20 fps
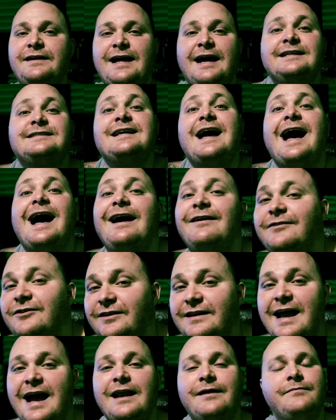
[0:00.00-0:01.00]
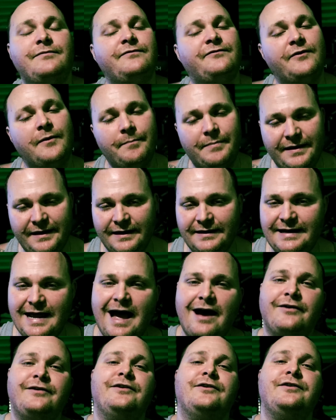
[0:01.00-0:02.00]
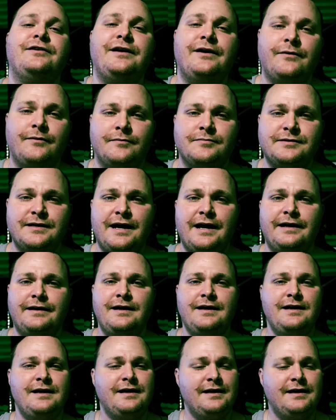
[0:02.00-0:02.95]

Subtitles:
That's how I look at it from being down here. You get what I'm saying?